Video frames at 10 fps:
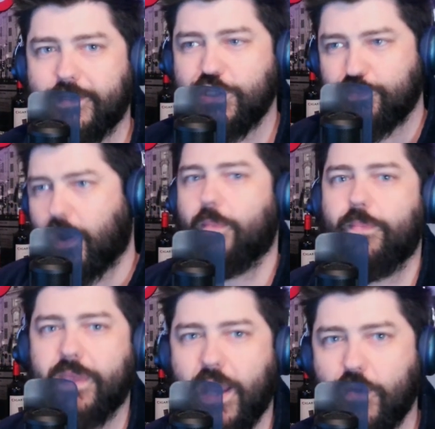She's
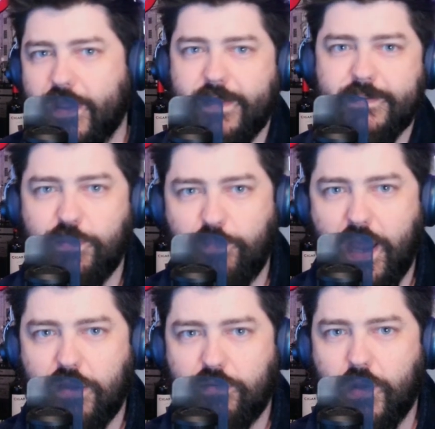popping out against the
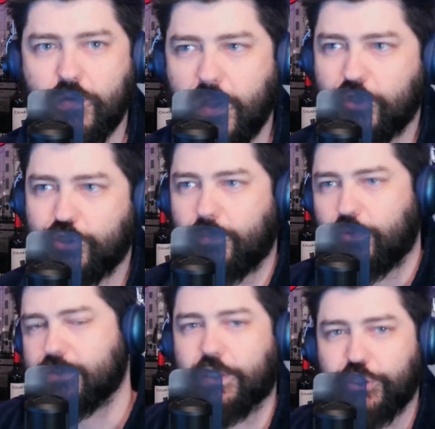background. Donald Trump
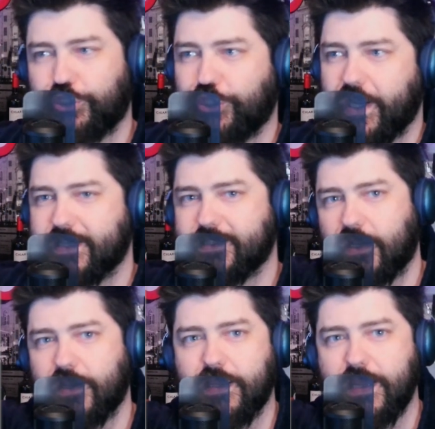looks like shit. He's
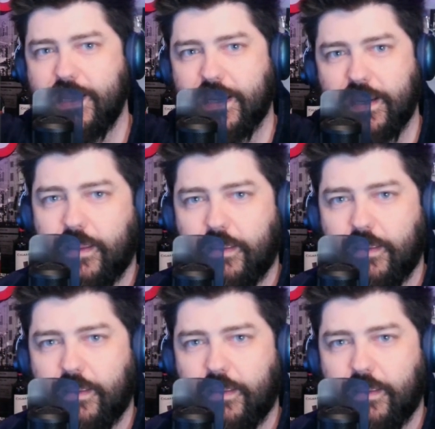sunken in.